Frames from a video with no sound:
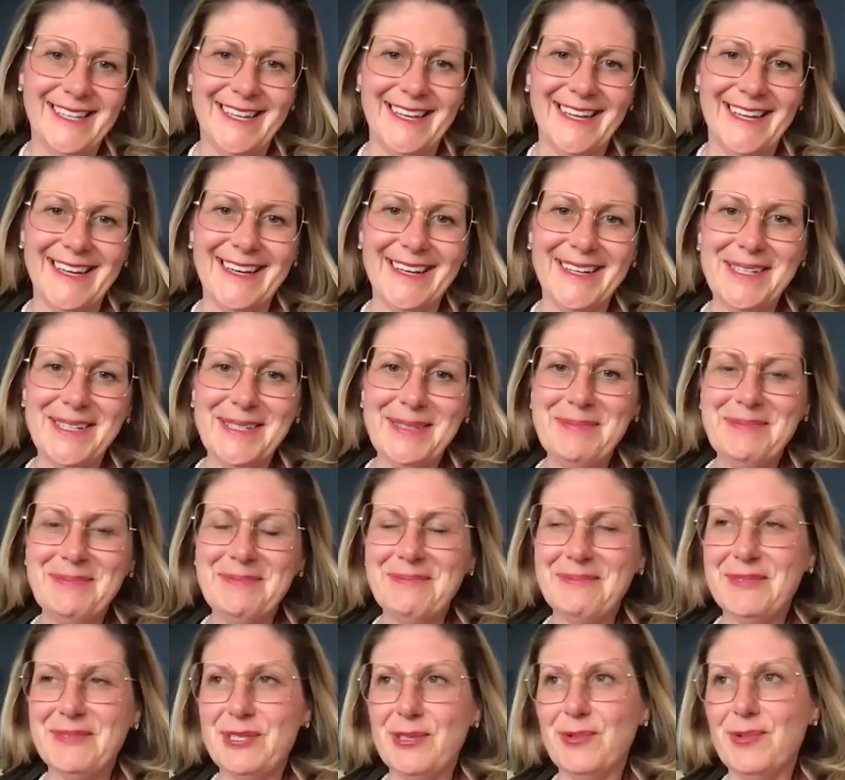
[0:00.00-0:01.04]

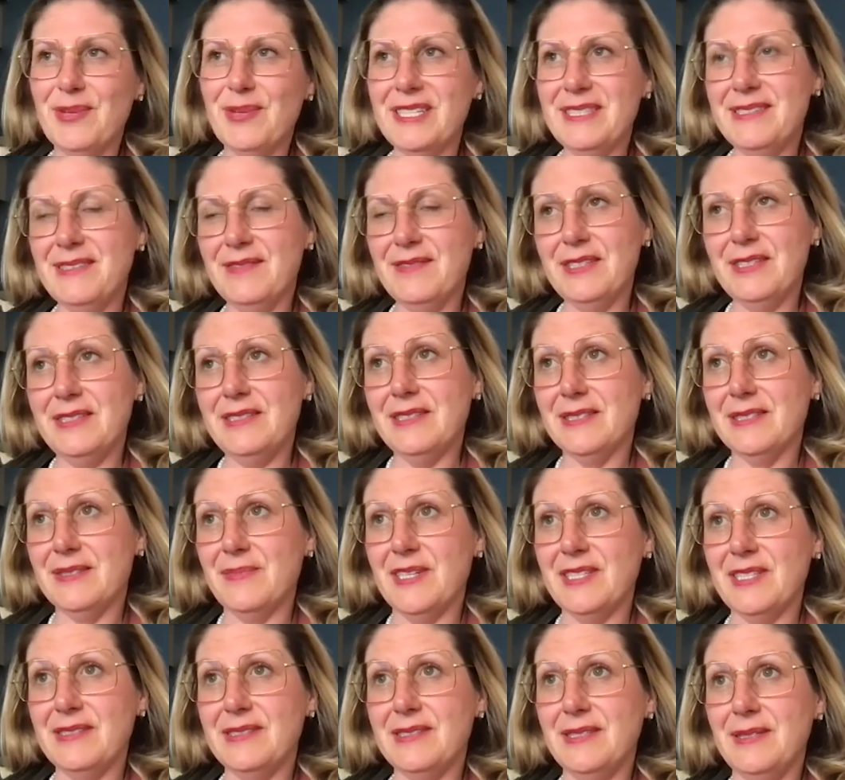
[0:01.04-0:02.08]
So once every 6
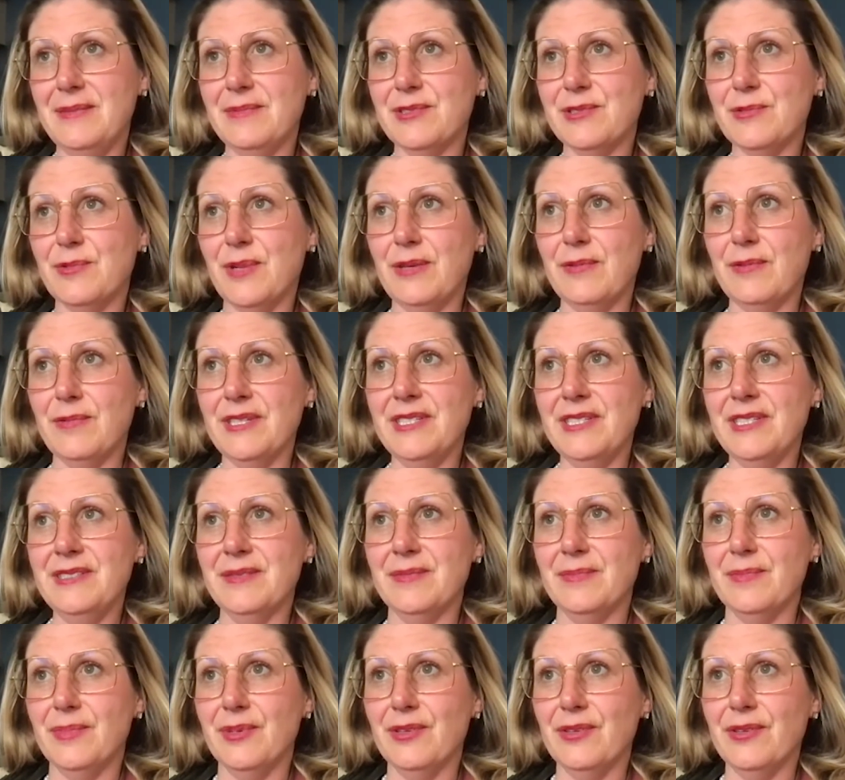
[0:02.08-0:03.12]
months seems quite
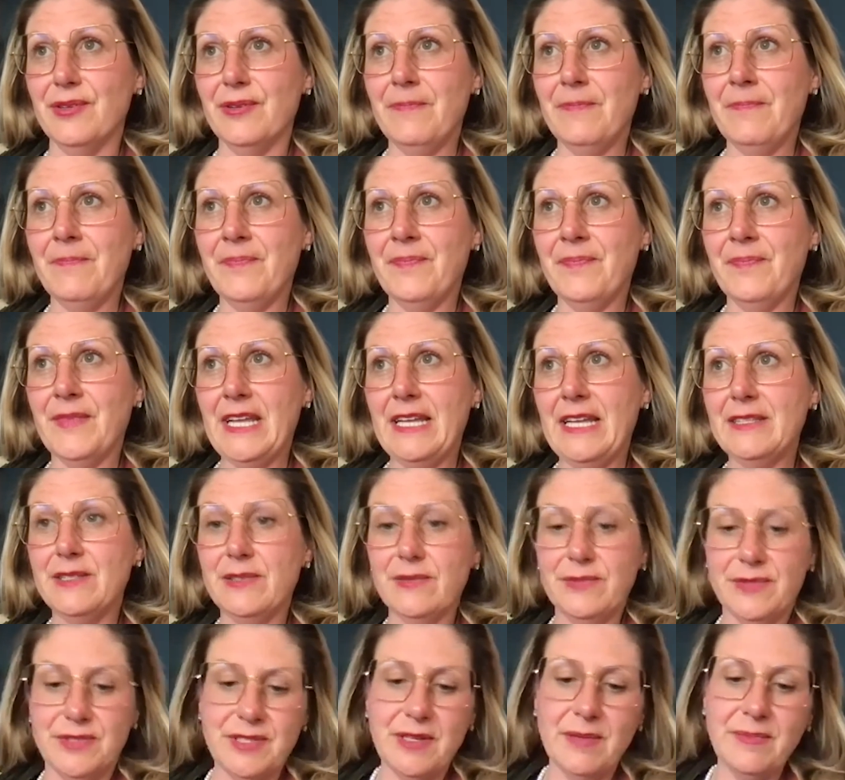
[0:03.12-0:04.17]
reasonable. And
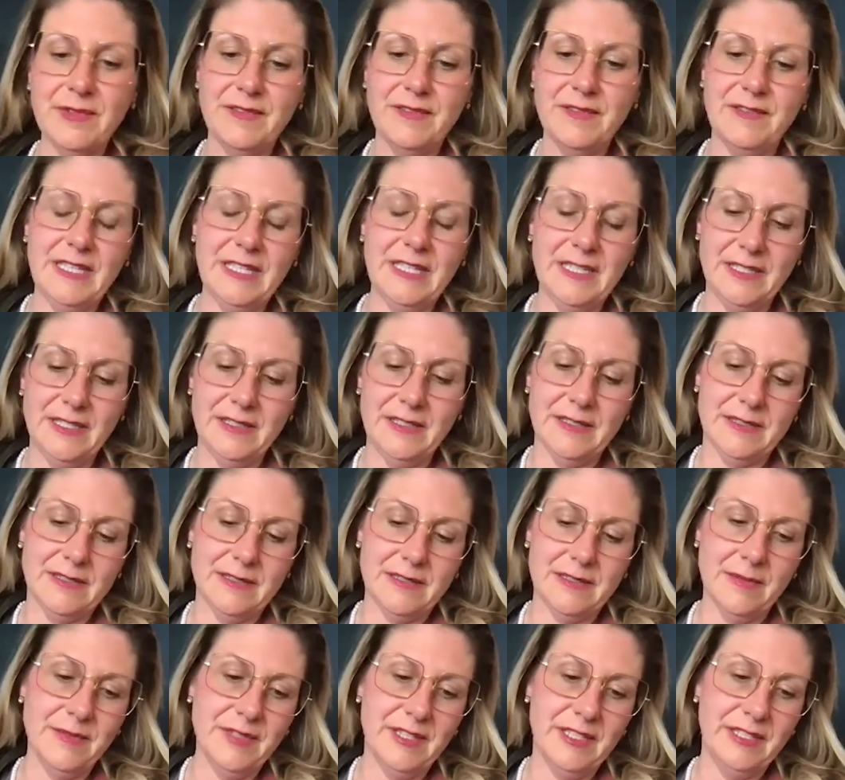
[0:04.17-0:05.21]
so some of
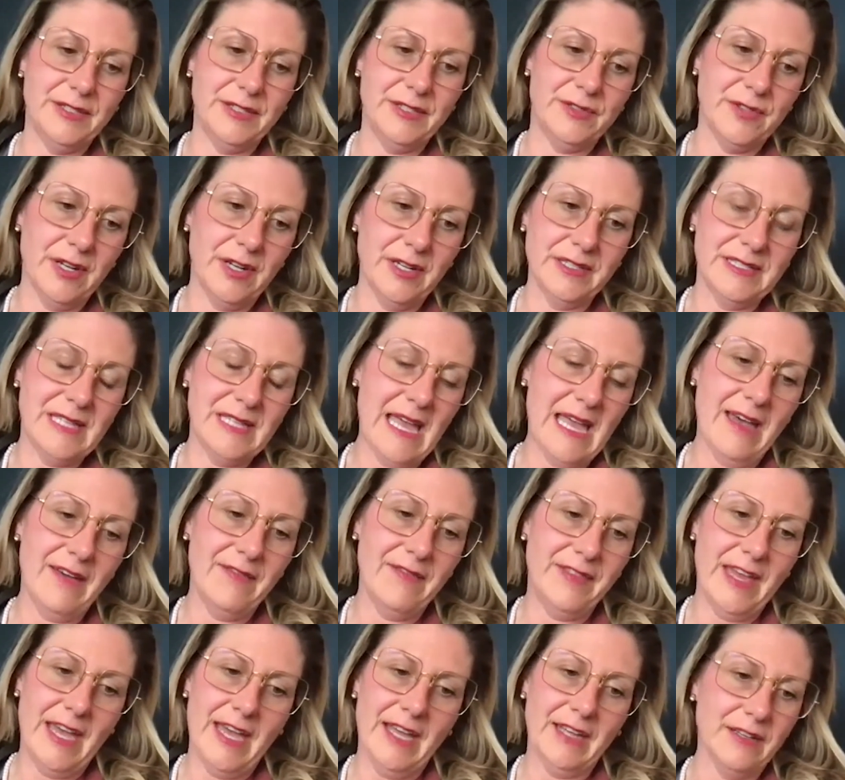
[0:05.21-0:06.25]
these drugs
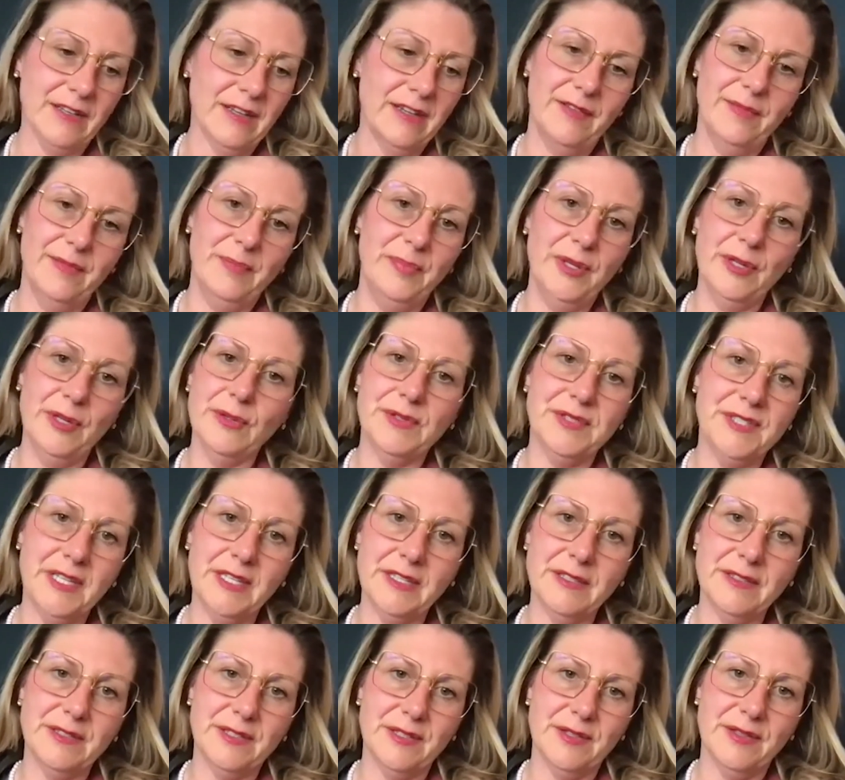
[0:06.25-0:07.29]
have that kind of built
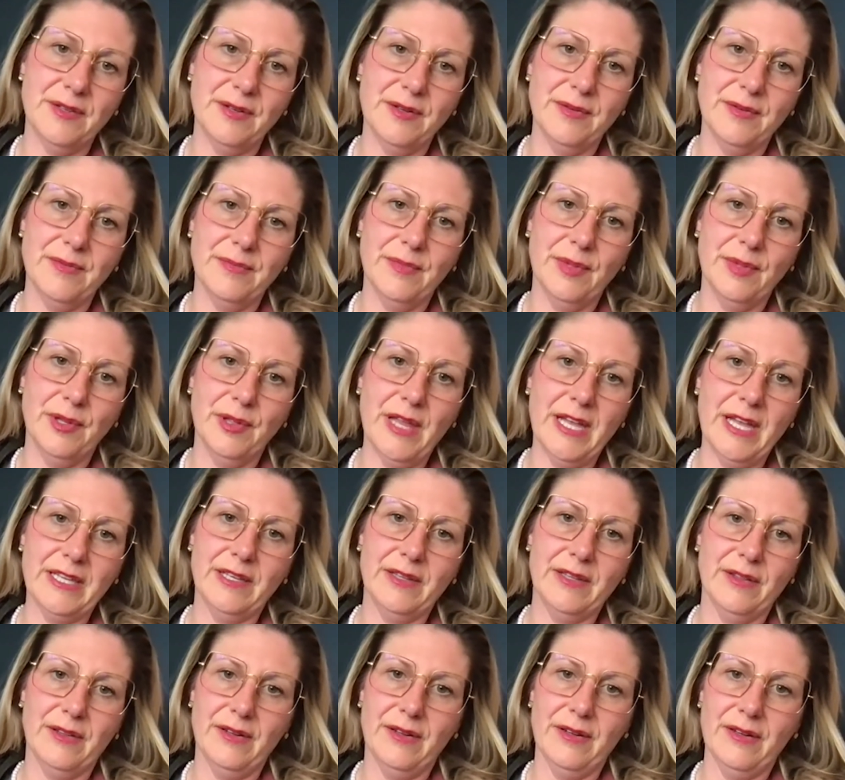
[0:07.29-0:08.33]
into their
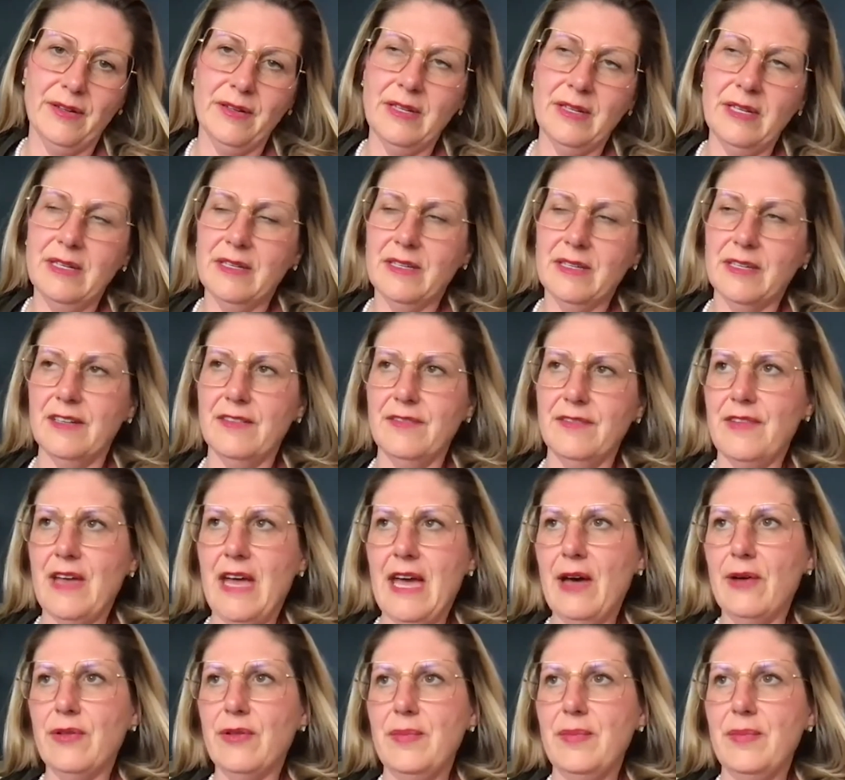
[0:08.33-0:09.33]
molecular kind of how they